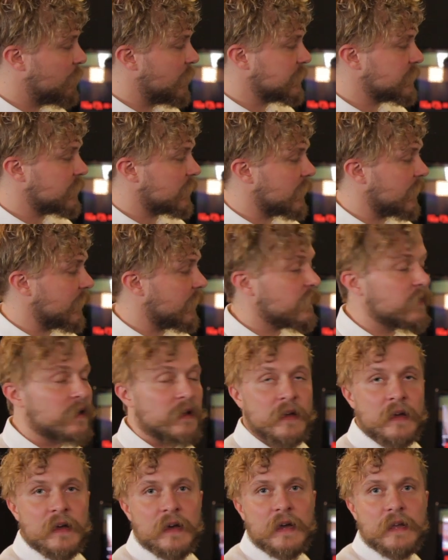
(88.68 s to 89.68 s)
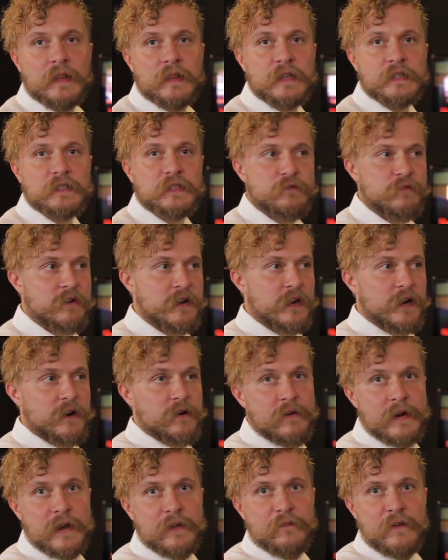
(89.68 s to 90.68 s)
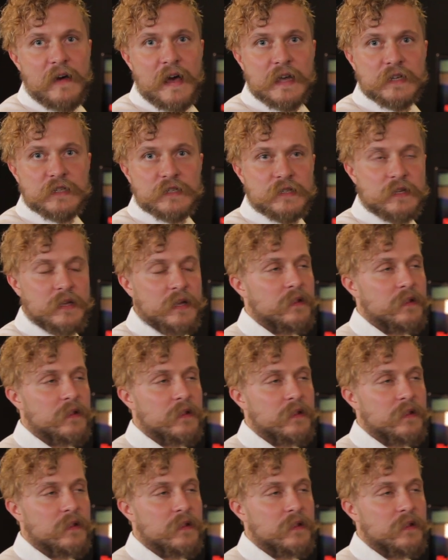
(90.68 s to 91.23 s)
basically. It is really, really fast,